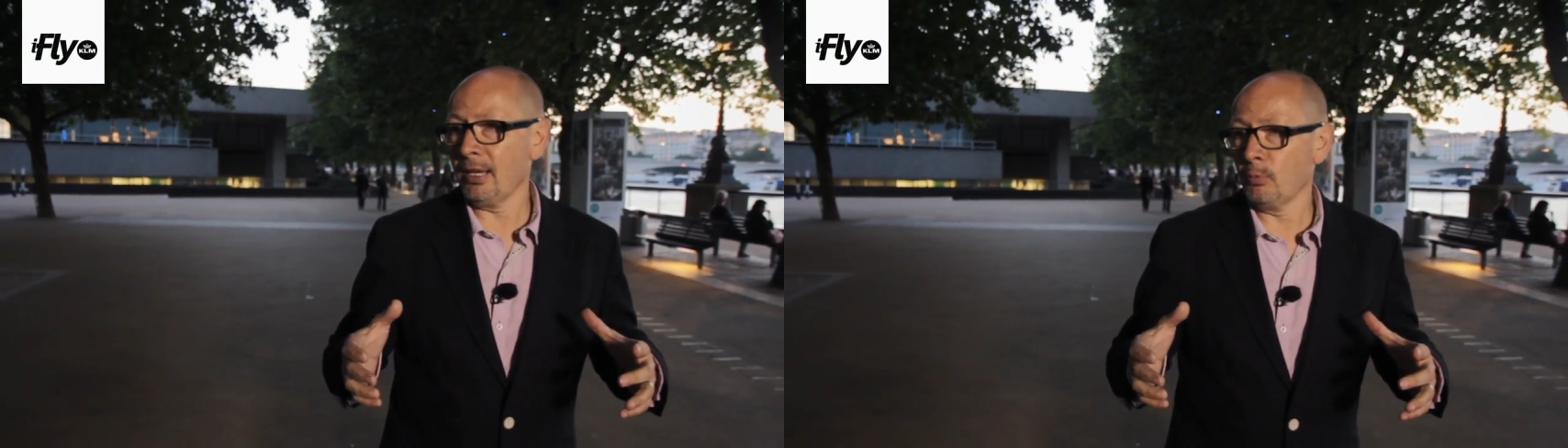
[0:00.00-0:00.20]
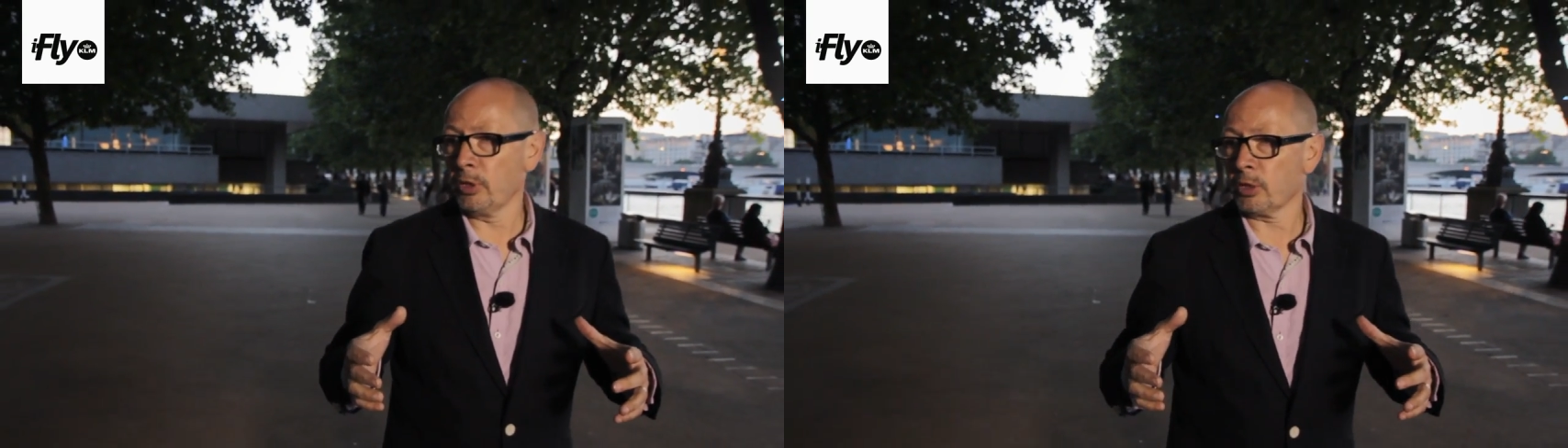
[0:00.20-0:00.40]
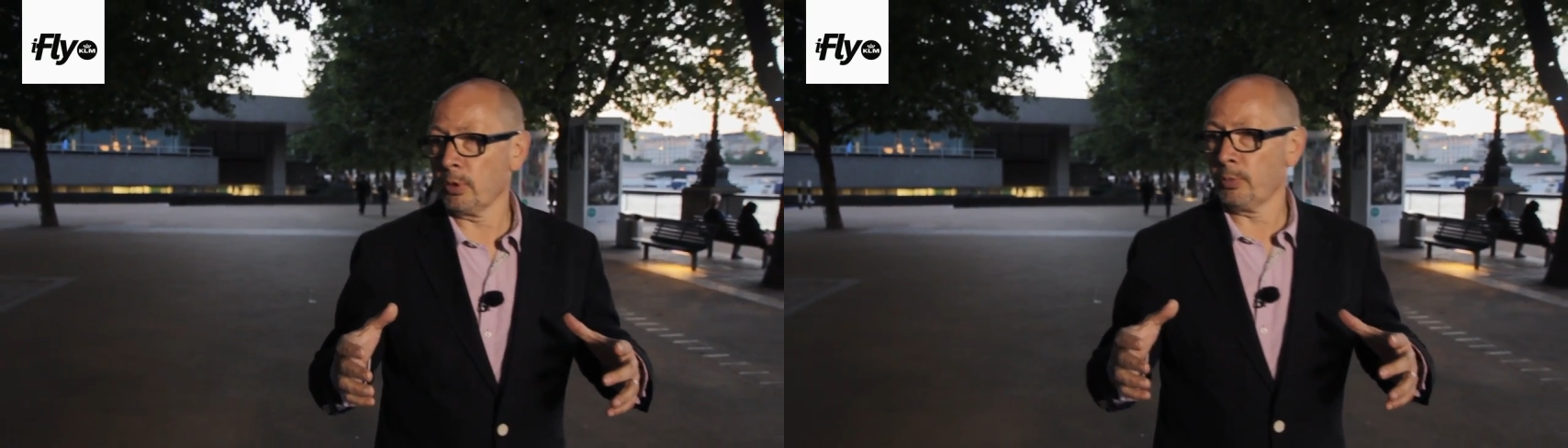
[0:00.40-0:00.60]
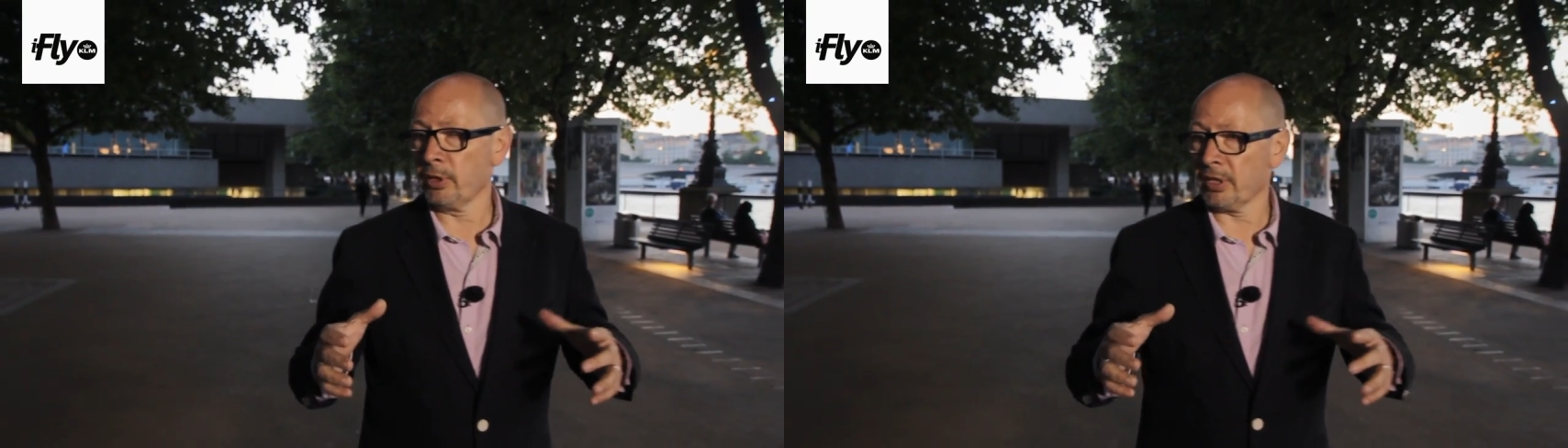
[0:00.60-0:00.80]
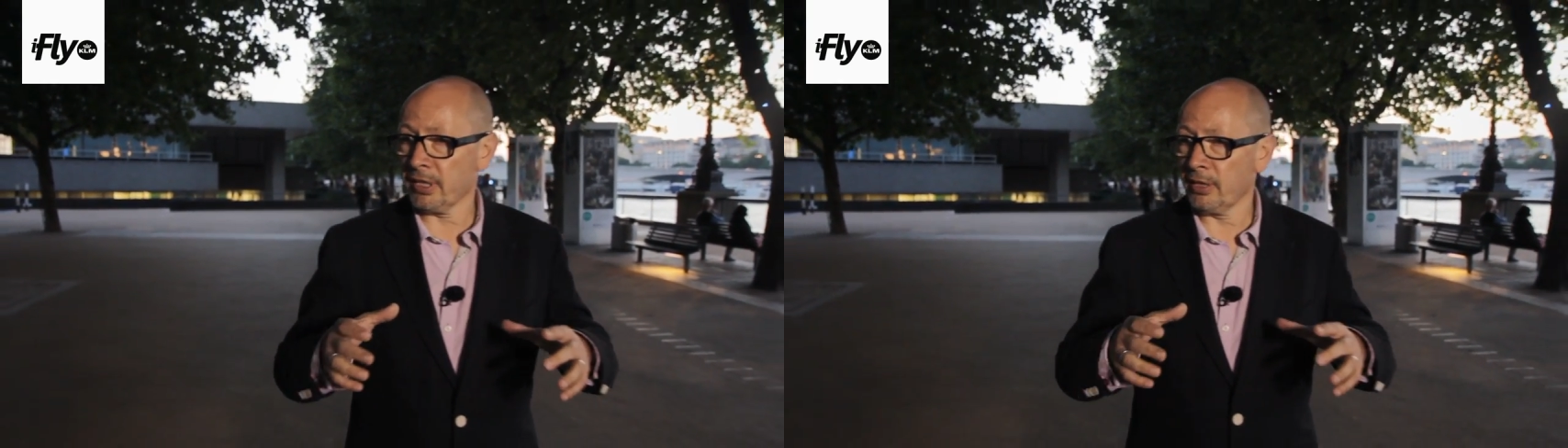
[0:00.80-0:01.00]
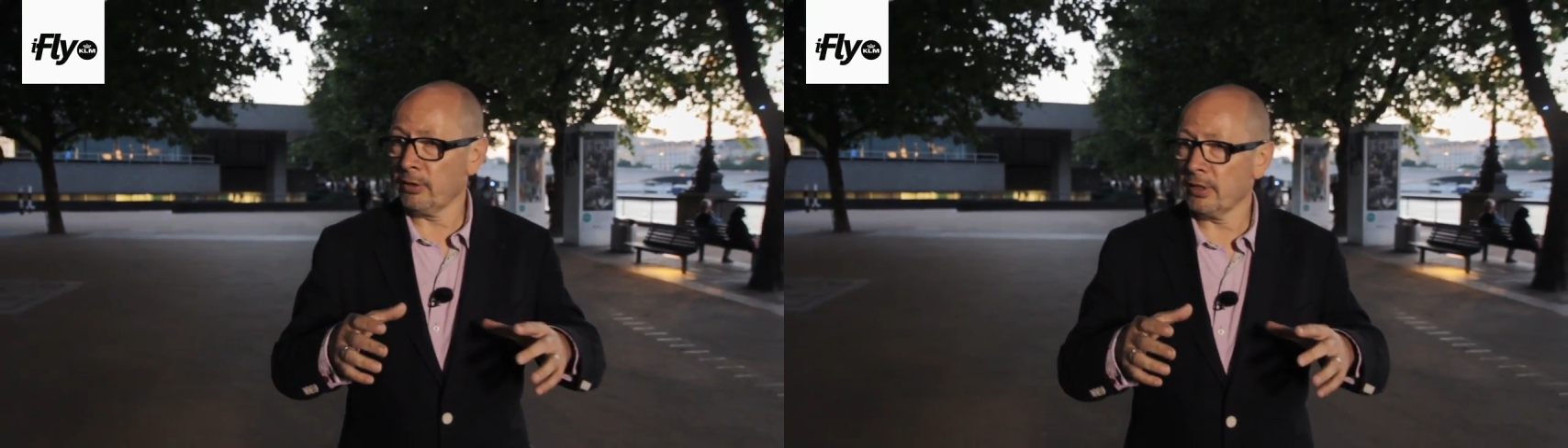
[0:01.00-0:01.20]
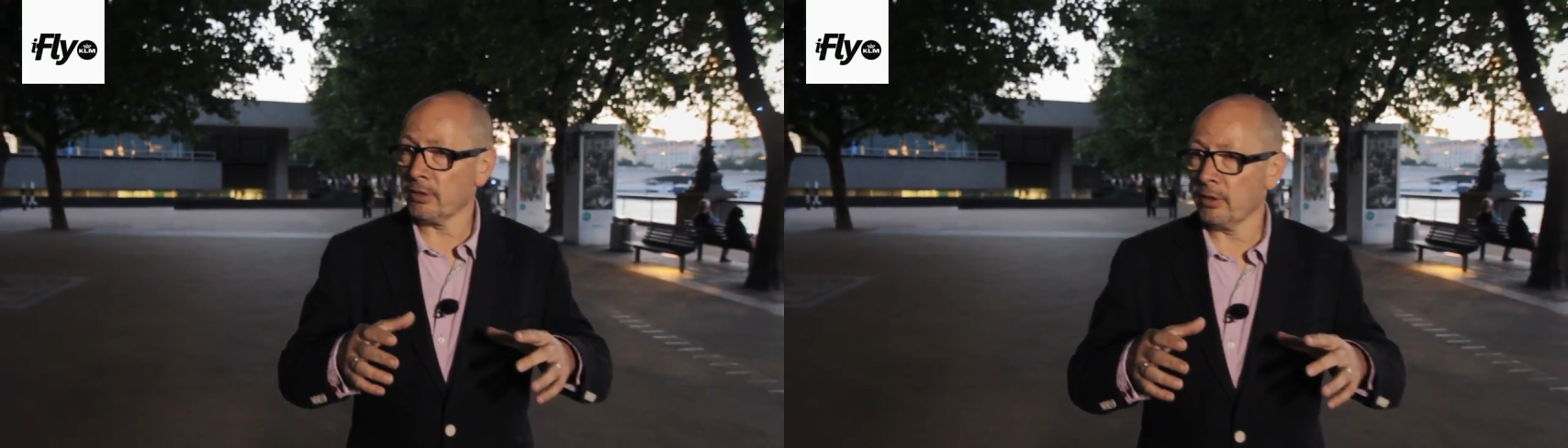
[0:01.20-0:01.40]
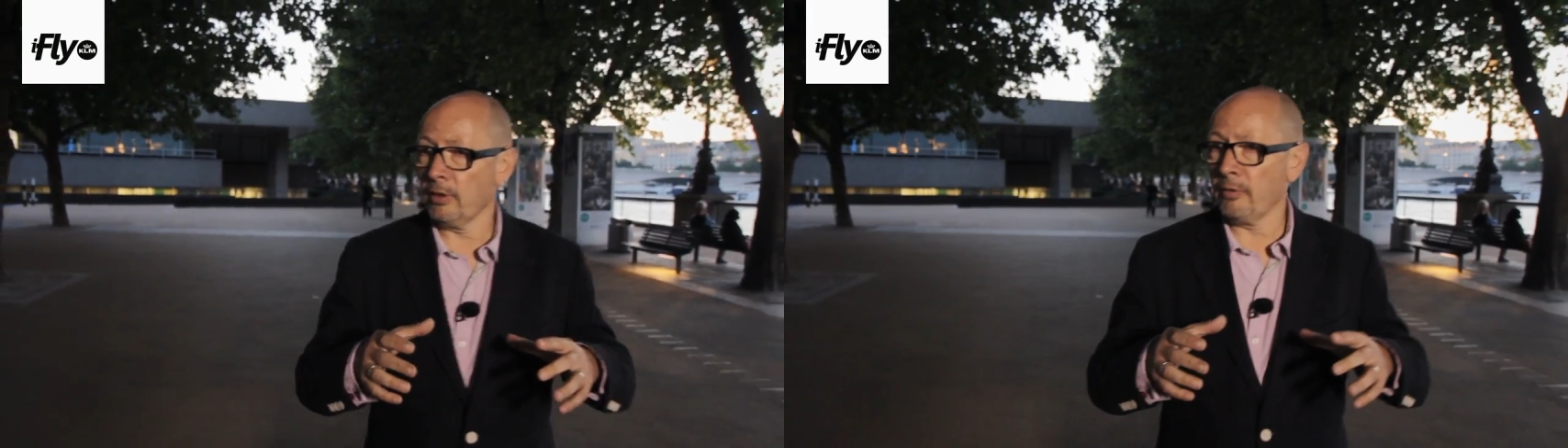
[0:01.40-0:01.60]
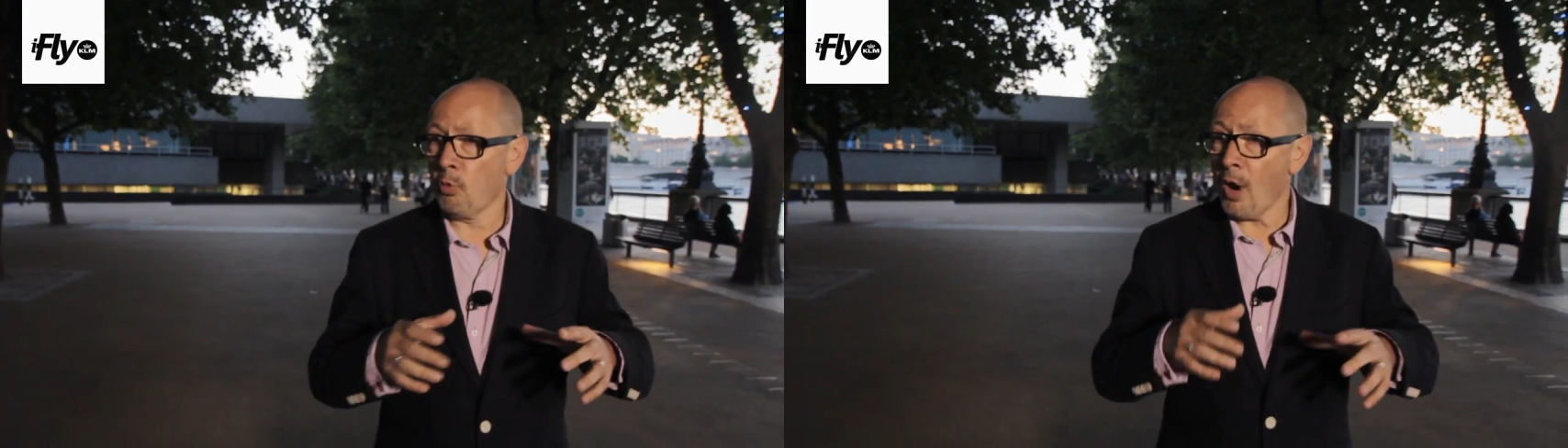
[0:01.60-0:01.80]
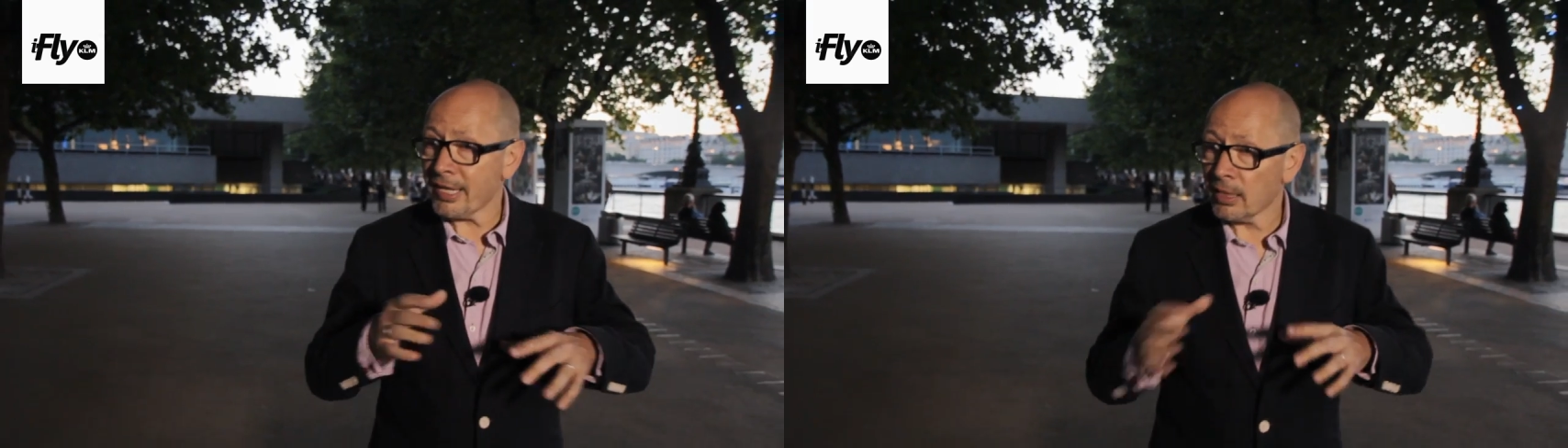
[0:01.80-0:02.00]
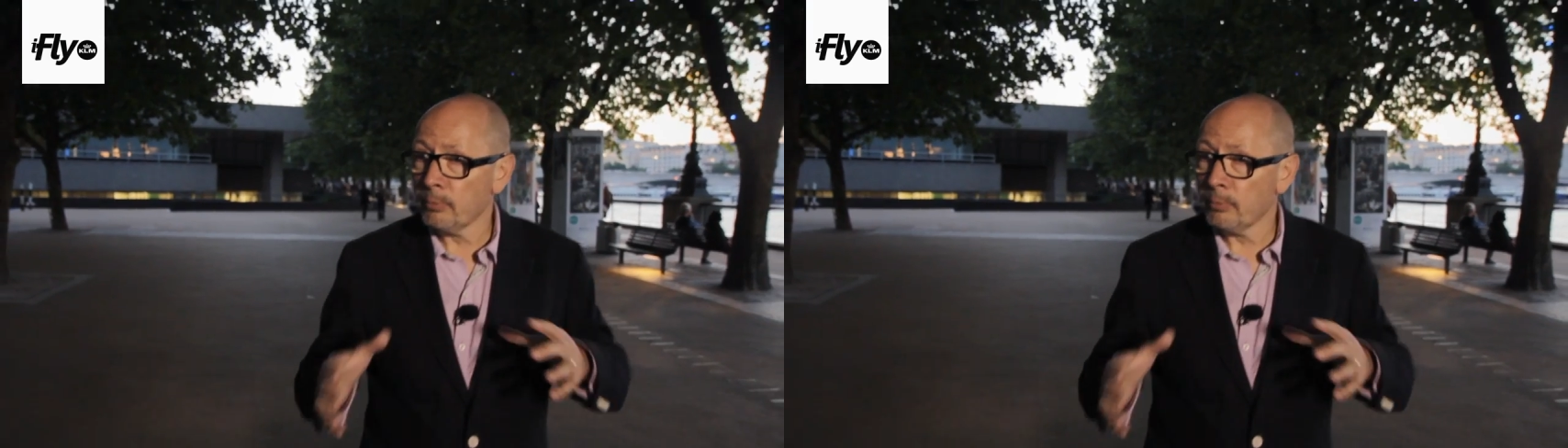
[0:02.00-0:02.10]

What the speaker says: in which we put a series of white